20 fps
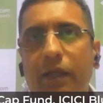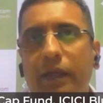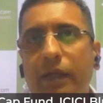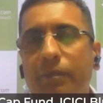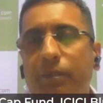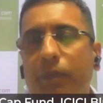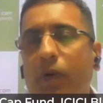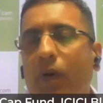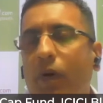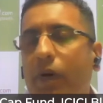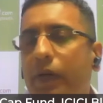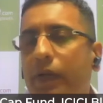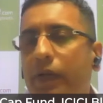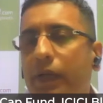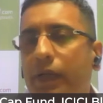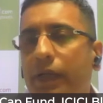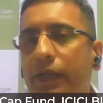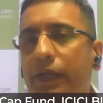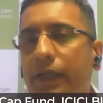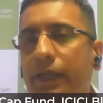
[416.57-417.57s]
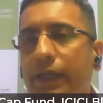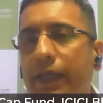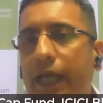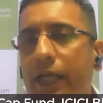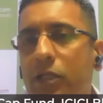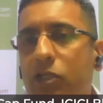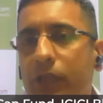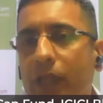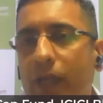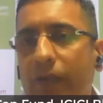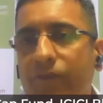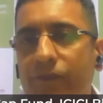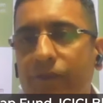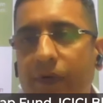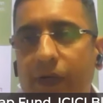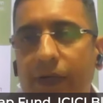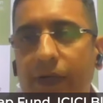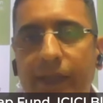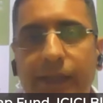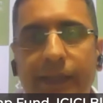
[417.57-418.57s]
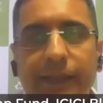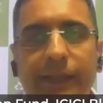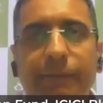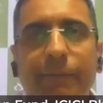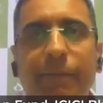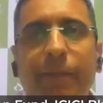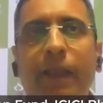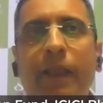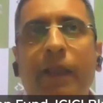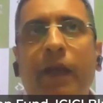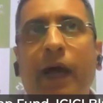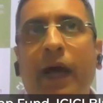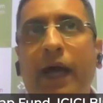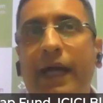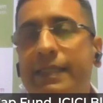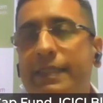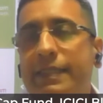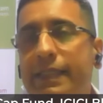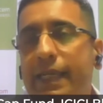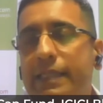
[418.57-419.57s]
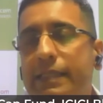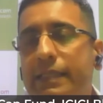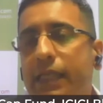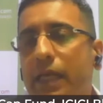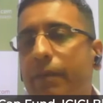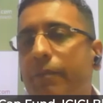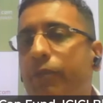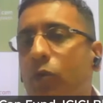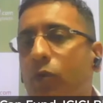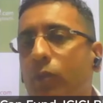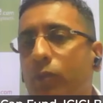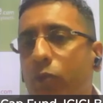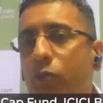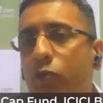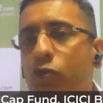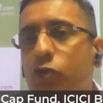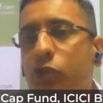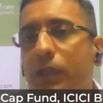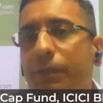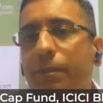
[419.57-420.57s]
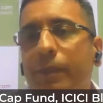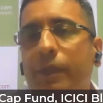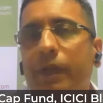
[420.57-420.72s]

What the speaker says: Nippon Large Cap Fund, ICICI Blue Chip,